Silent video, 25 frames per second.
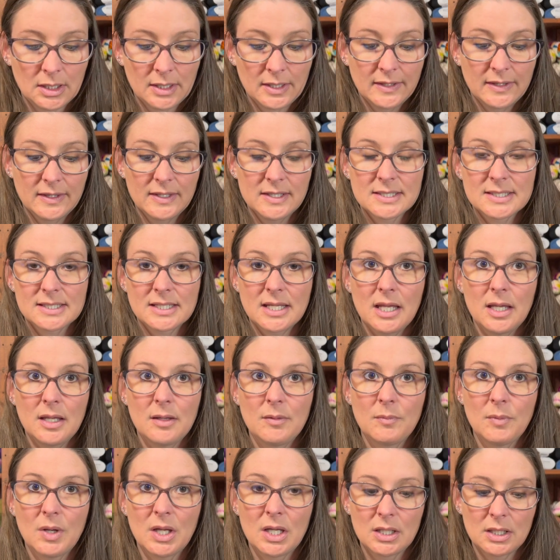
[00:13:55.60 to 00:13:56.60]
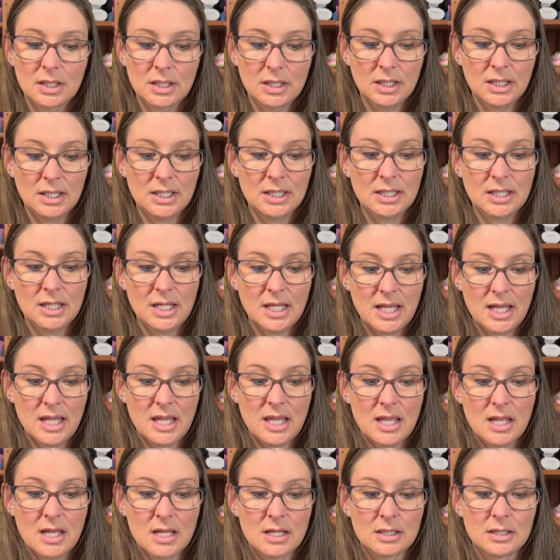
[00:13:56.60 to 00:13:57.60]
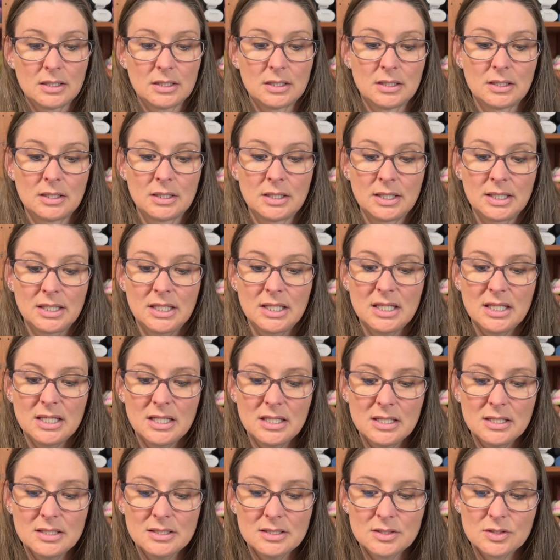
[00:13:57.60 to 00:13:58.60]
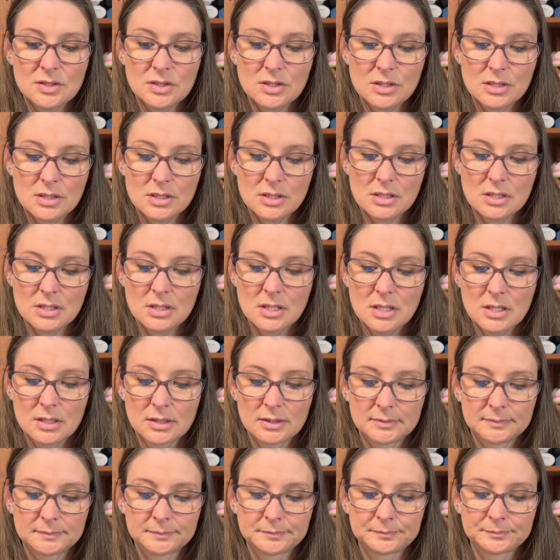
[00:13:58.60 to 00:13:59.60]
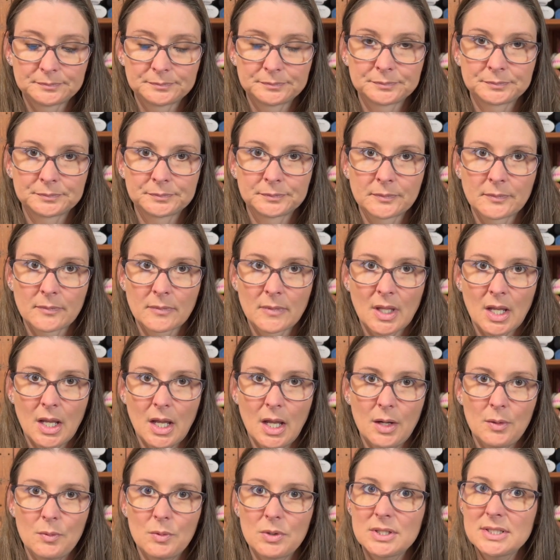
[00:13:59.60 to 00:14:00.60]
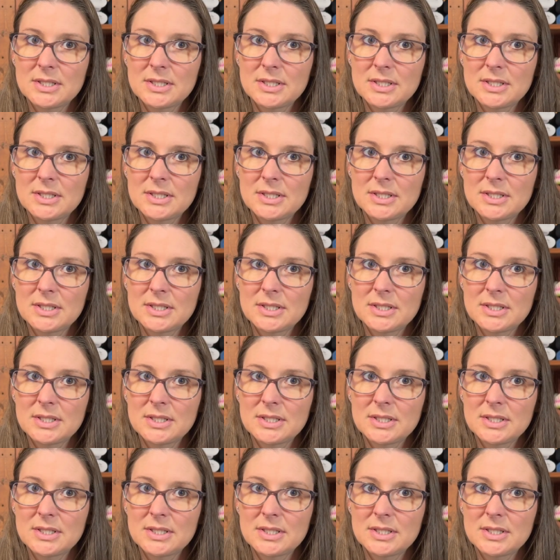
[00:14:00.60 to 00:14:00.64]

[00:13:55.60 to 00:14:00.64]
this came in a Easter, I want to